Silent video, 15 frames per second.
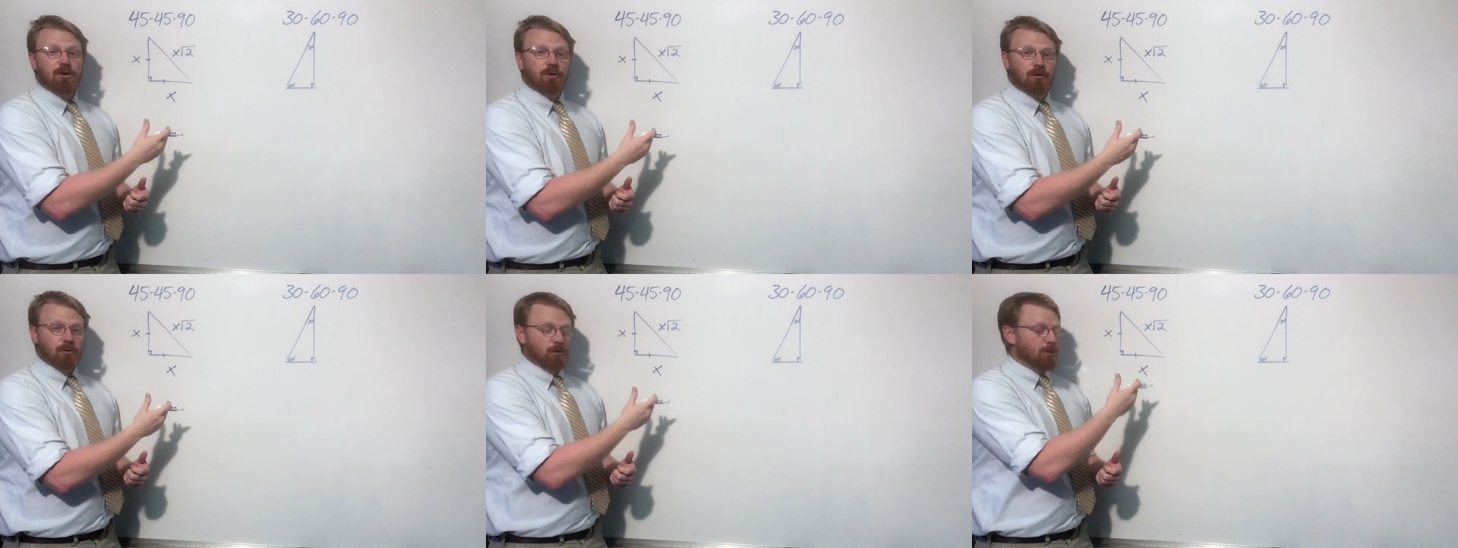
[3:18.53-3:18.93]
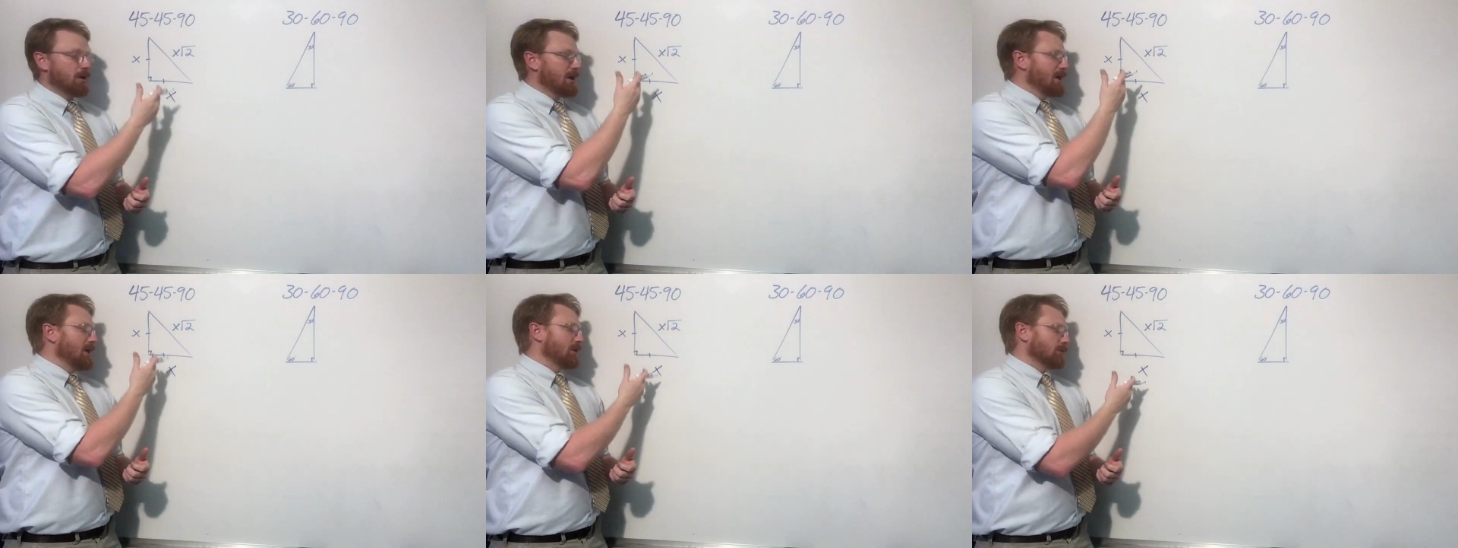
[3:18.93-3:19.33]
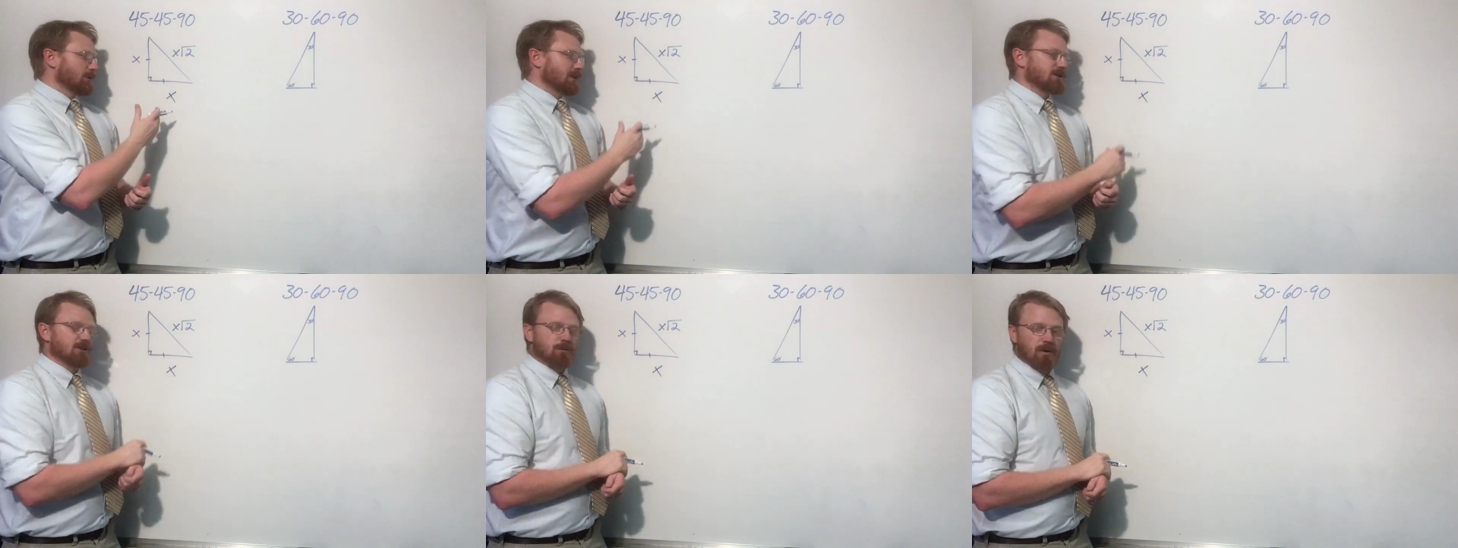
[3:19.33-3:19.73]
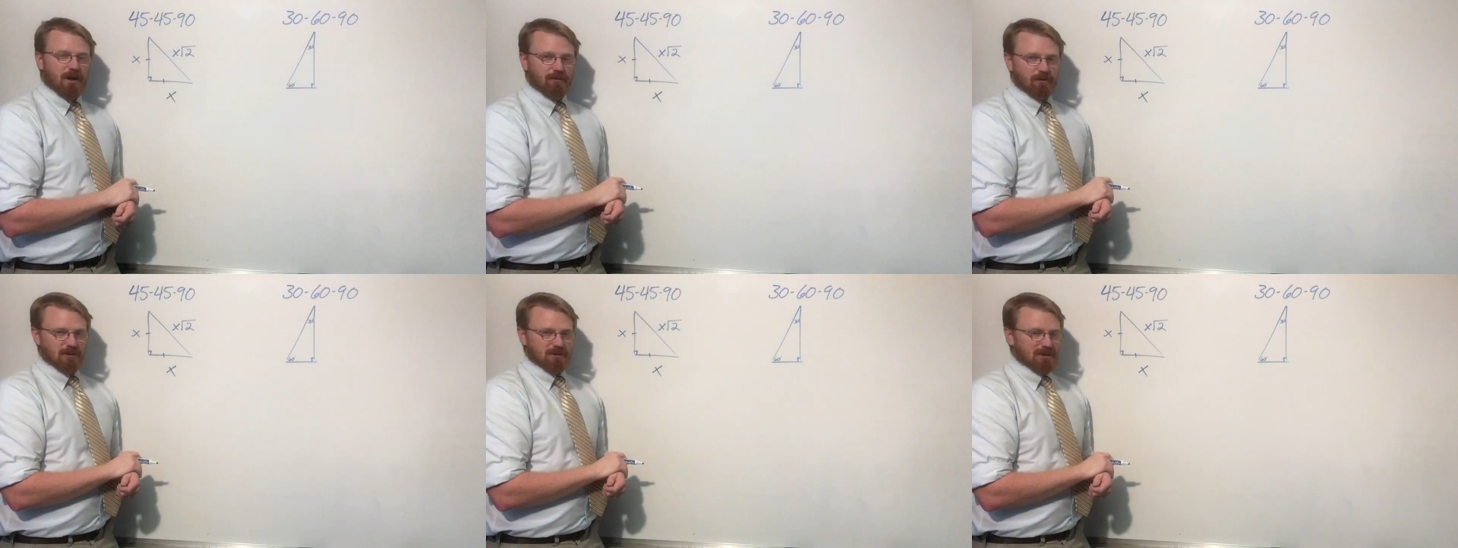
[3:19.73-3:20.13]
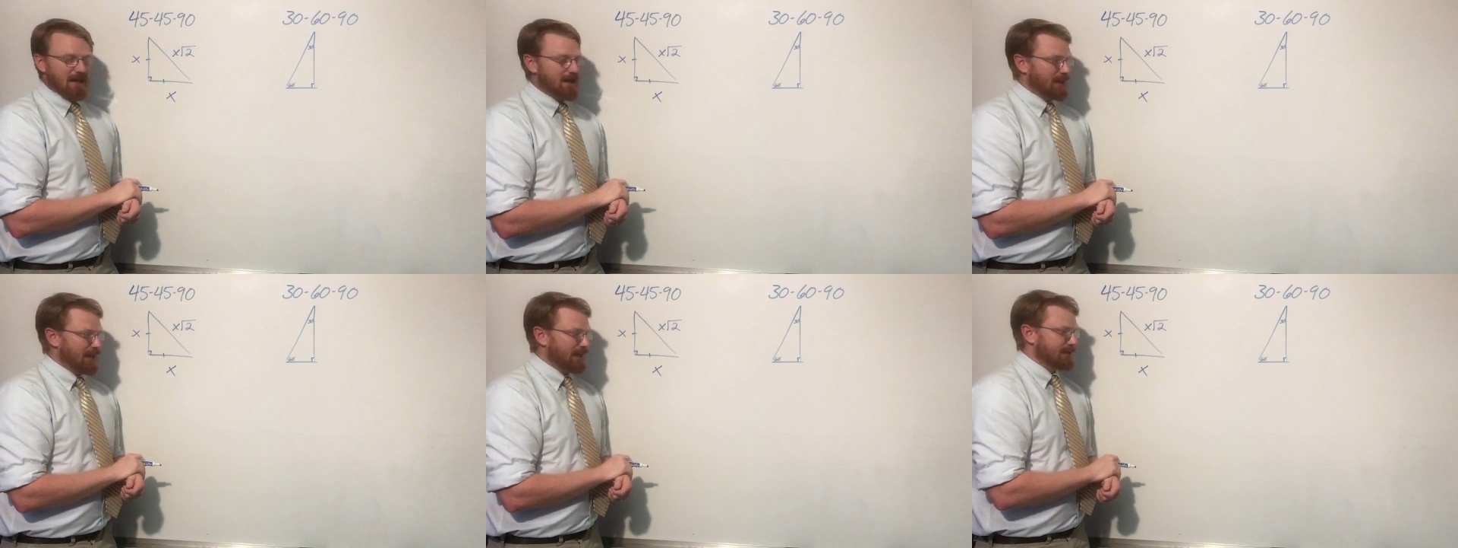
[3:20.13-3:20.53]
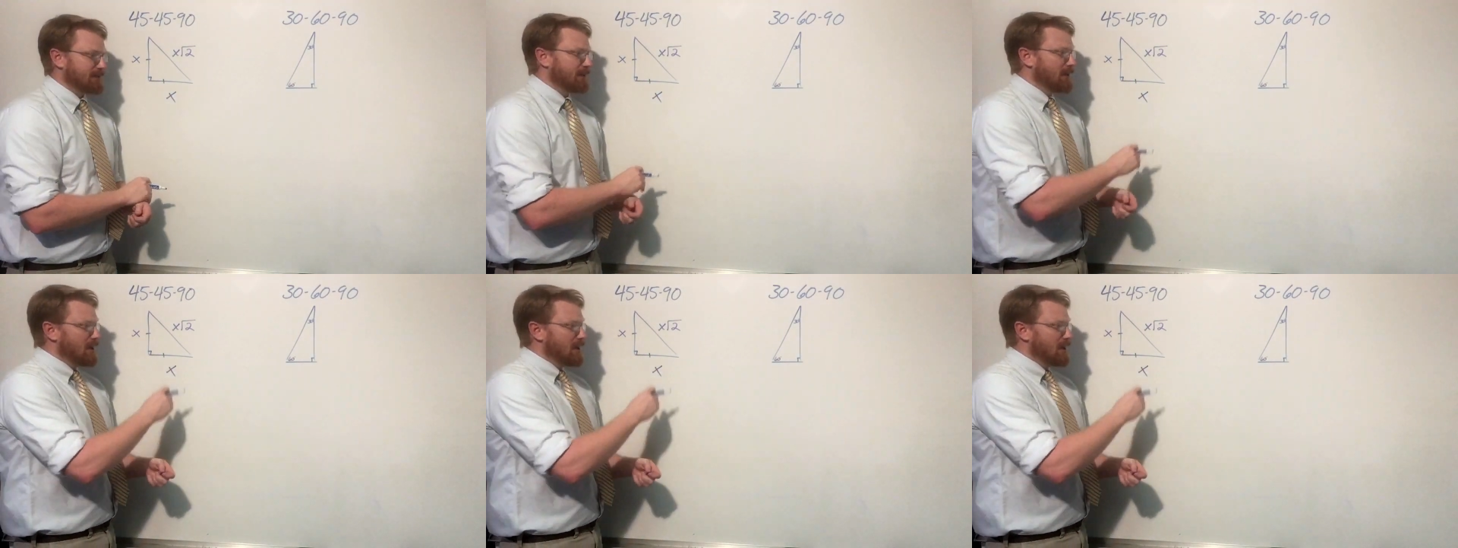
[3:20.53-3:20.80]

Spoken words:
2 in relation to whatever its leg is.